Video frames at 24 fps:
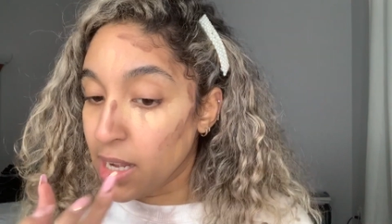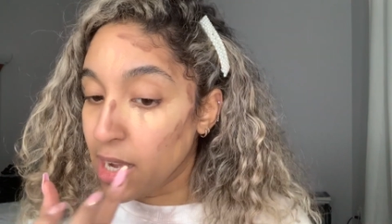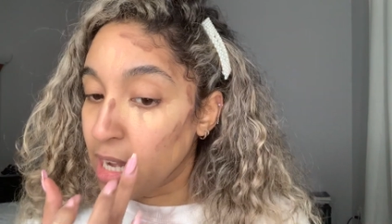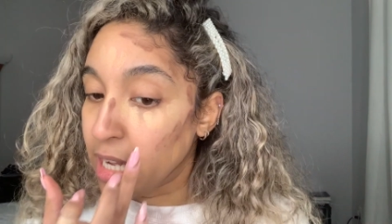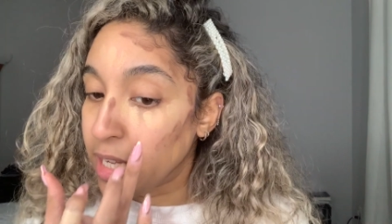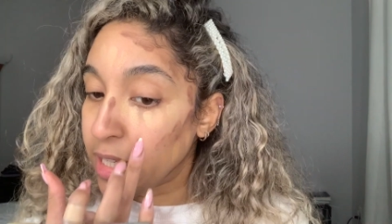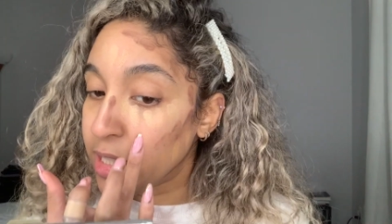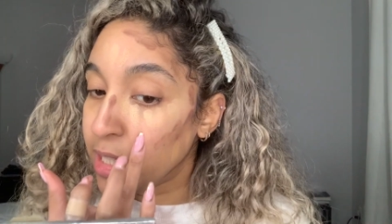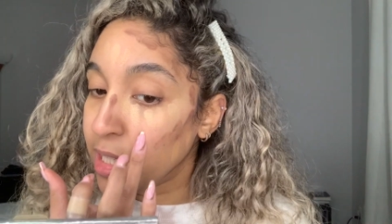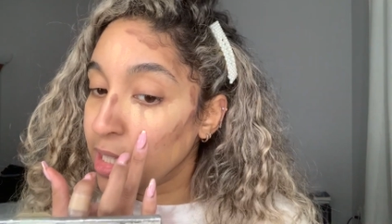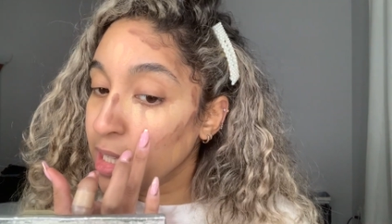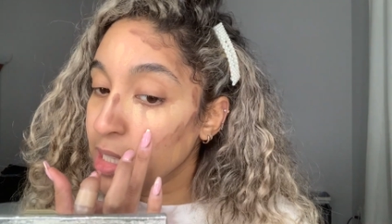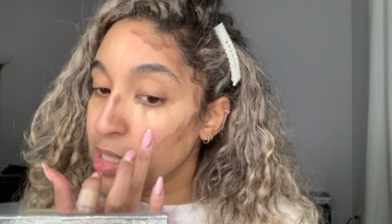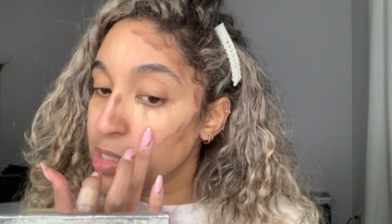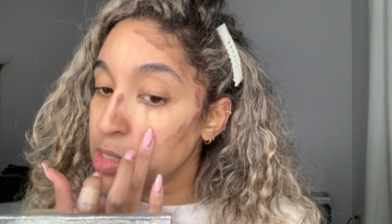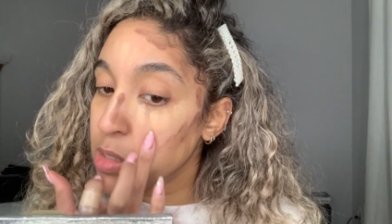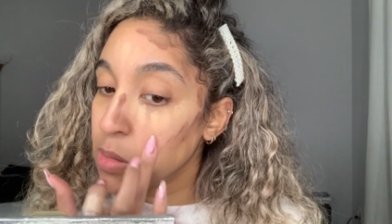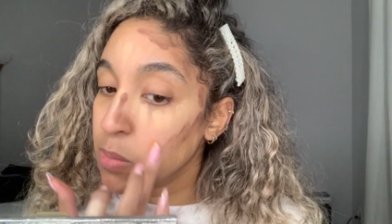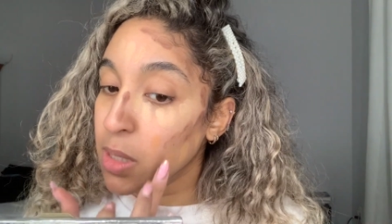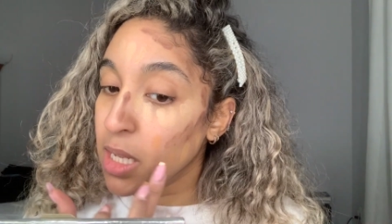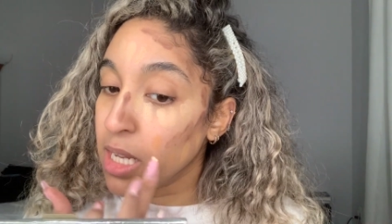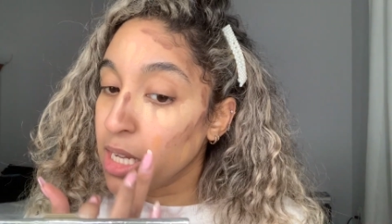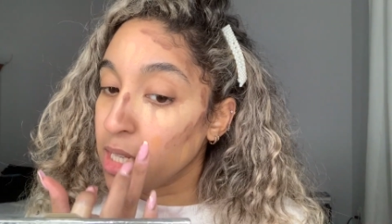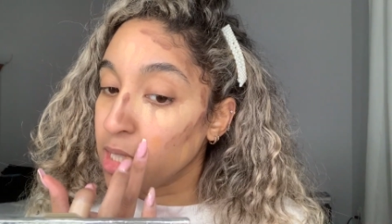I like to
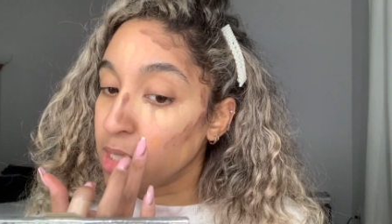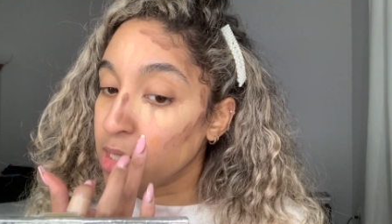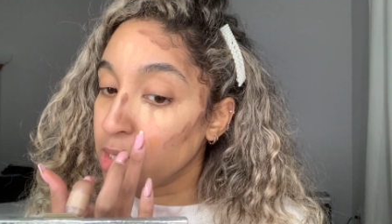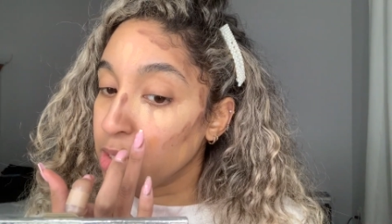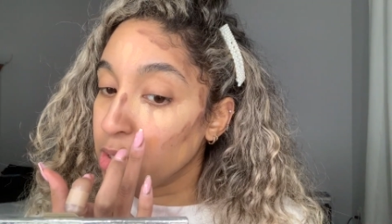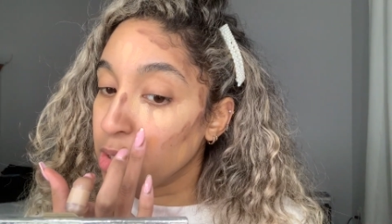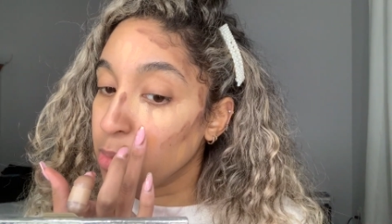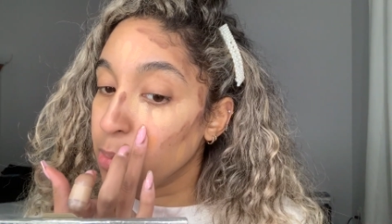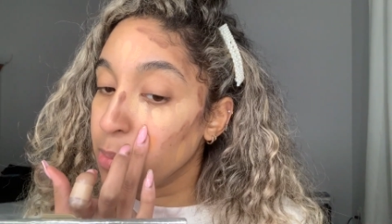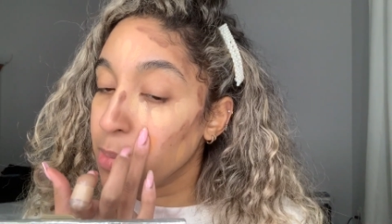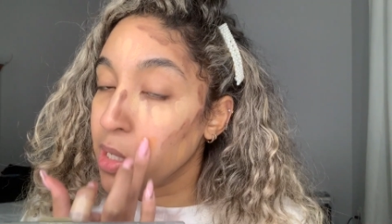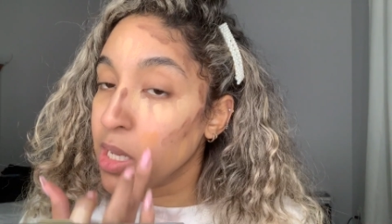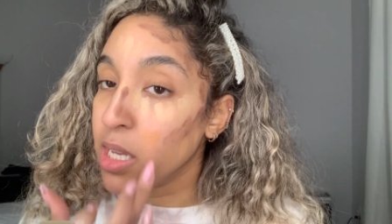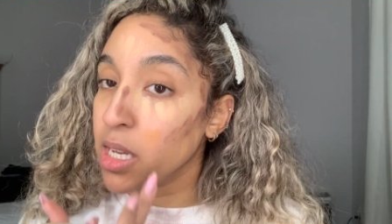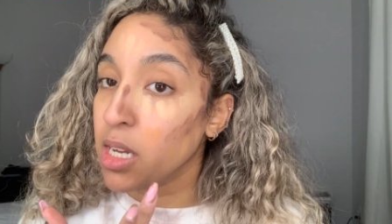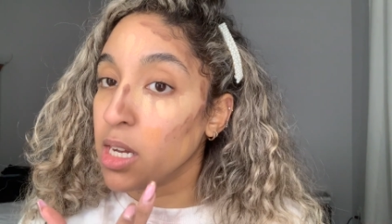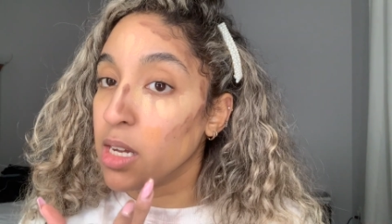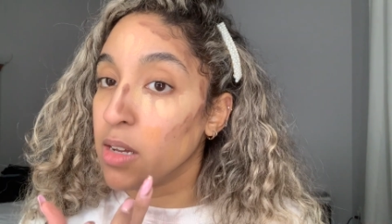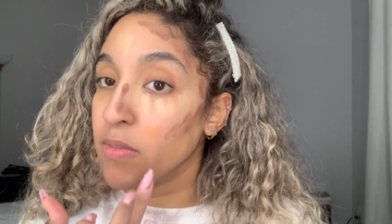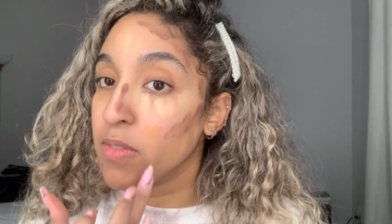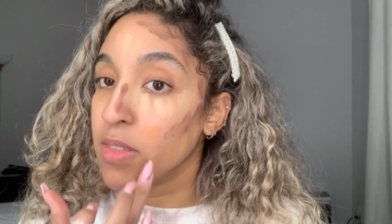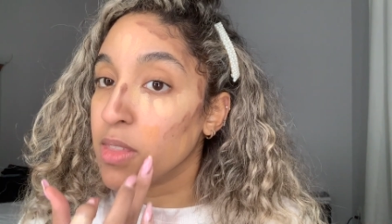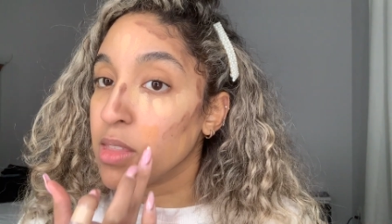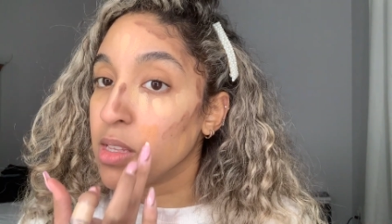apply a little bit
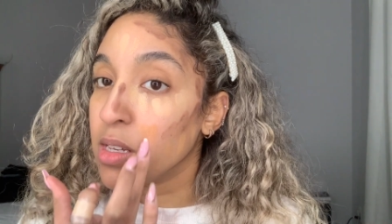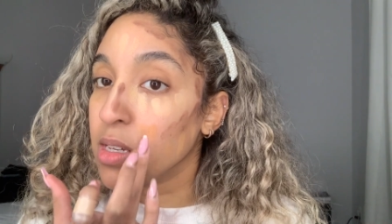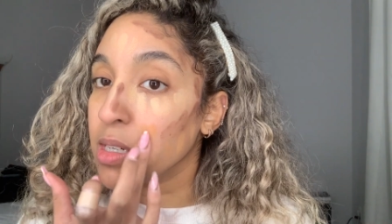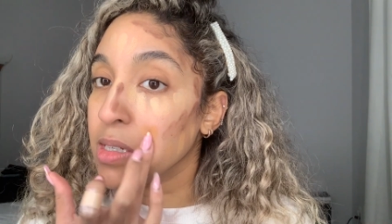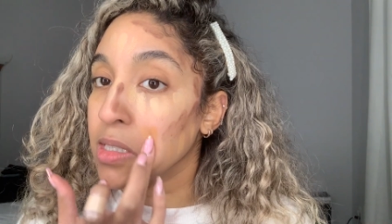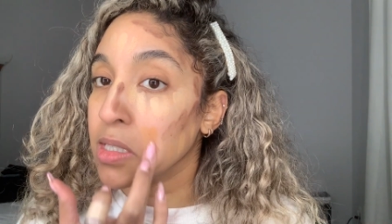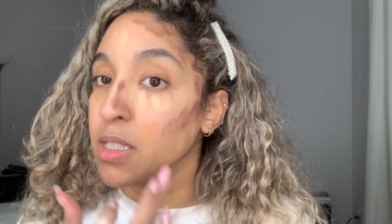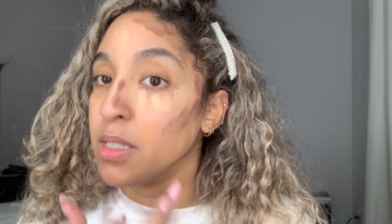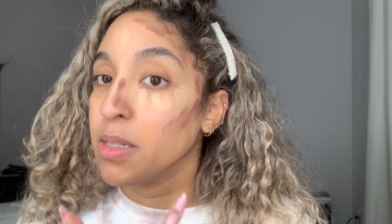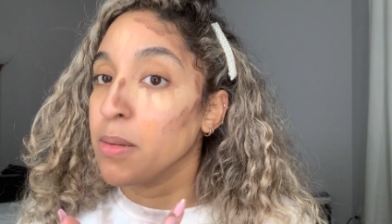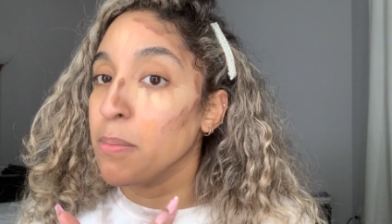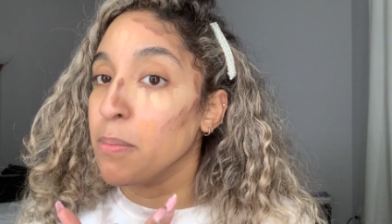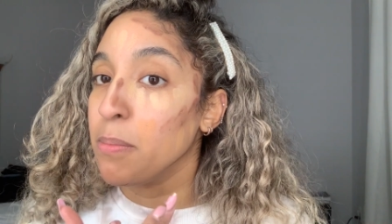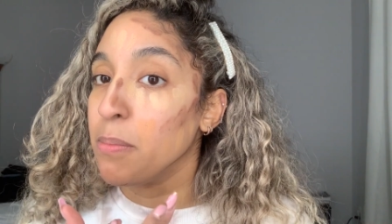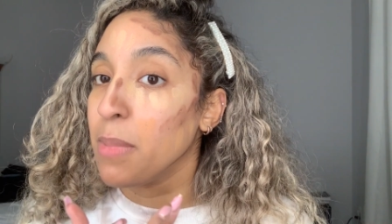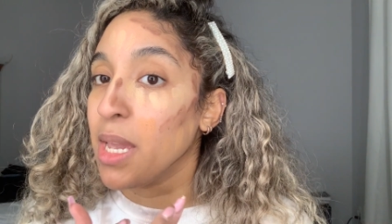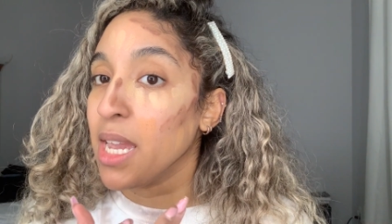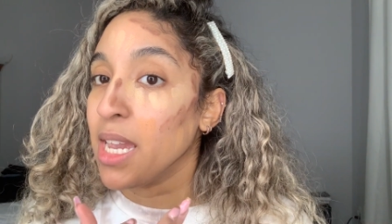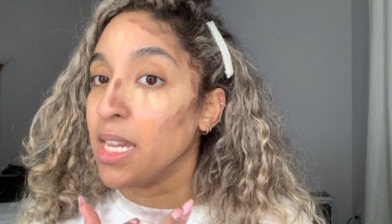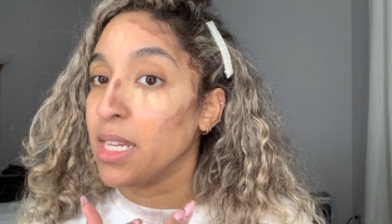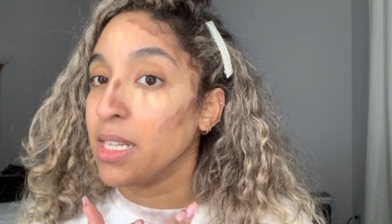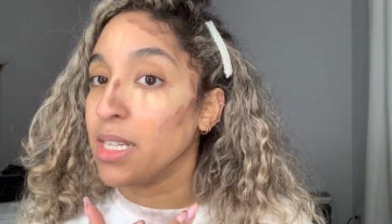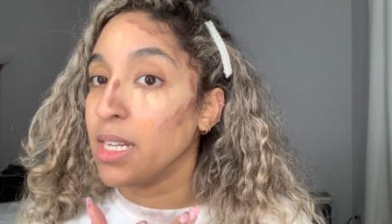of the main